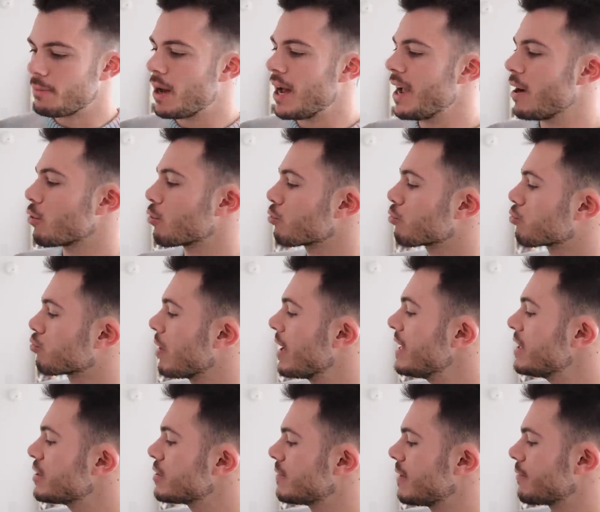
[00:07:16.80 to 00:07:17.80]
by a
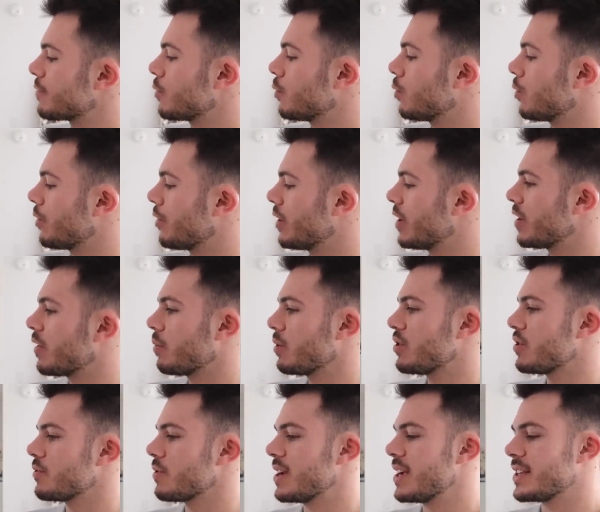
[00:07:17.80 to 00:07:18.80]
range of different authors,
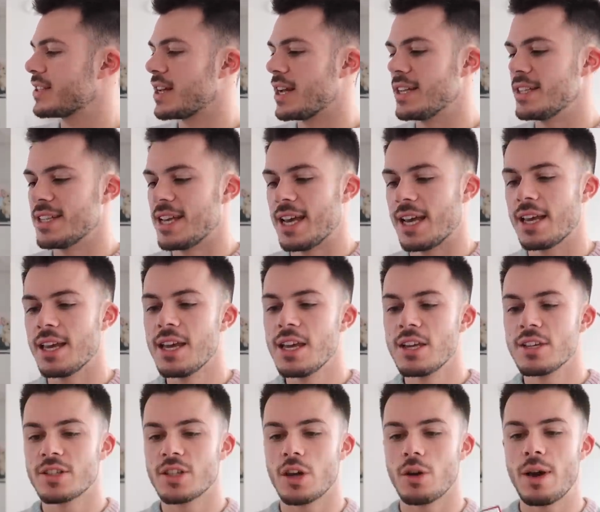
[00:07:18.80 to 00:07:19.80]
which is really exciting.
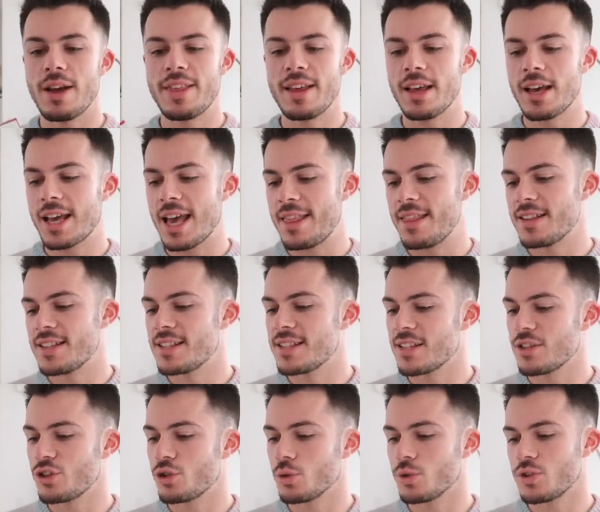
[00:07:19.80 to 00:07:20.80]
So I think, again, this is
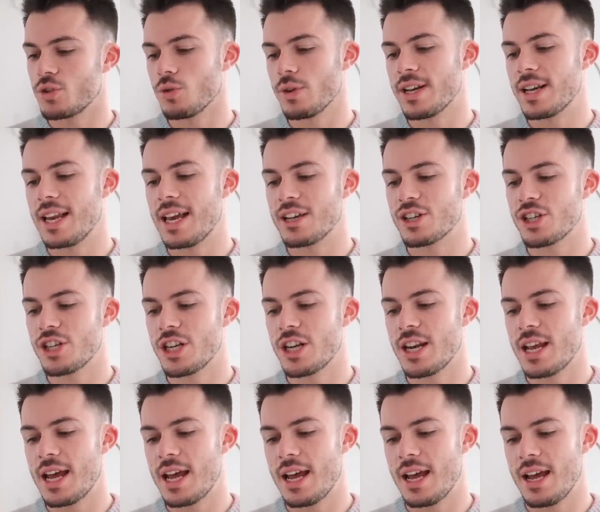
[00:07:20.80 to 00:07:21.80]
a short story
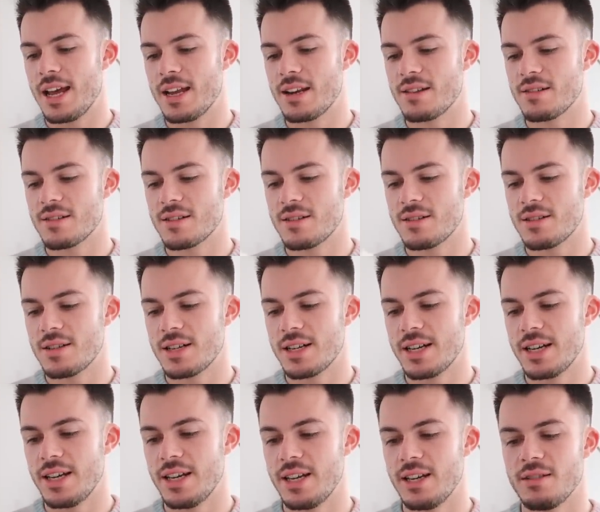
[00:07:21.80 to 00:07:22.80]
collection, and
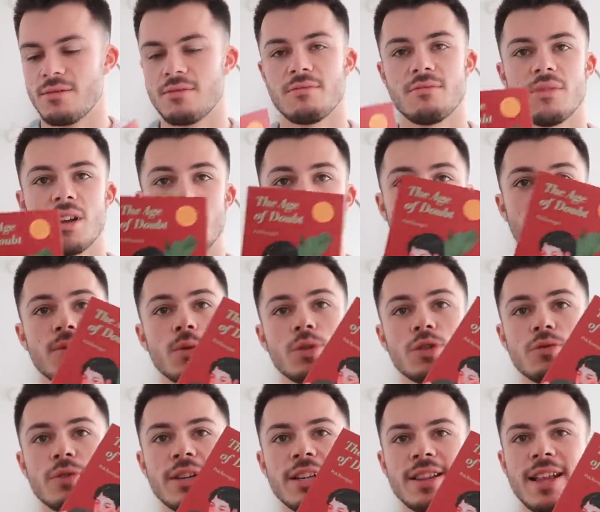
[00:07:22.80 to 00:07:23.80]
I'm looking forward
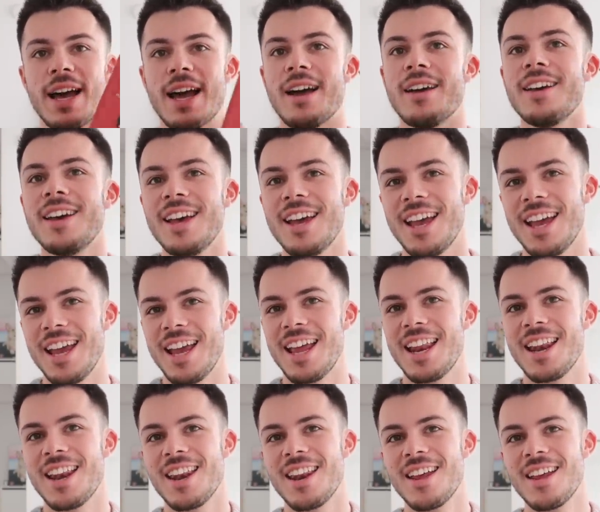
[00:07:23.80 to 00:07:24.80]
to reading that
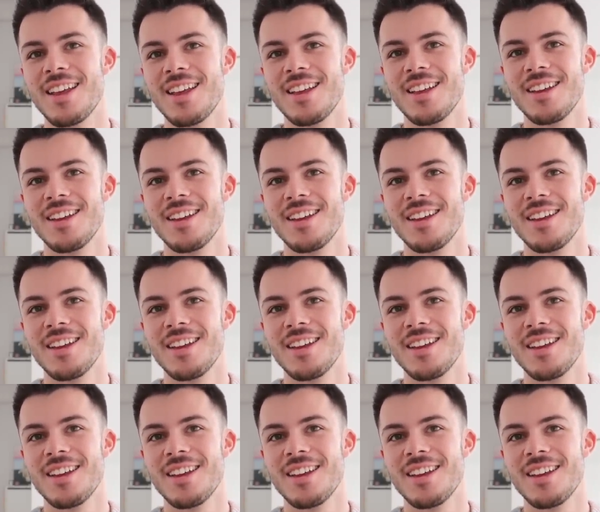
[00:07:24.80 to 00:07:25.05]
in